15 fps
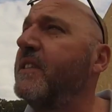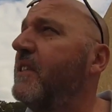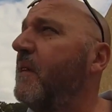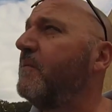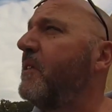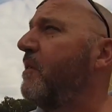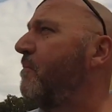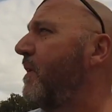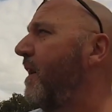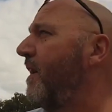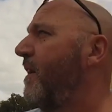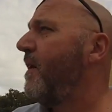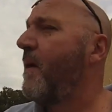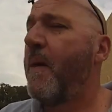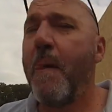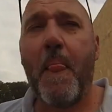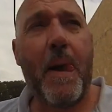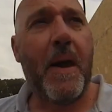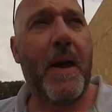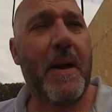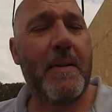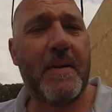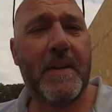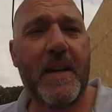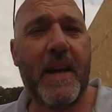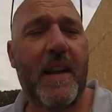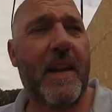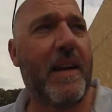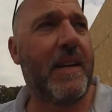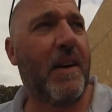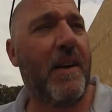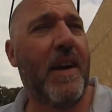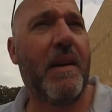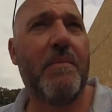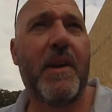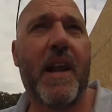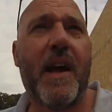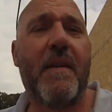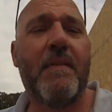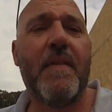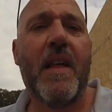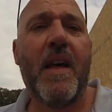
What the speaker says: September. How lucky I am with that.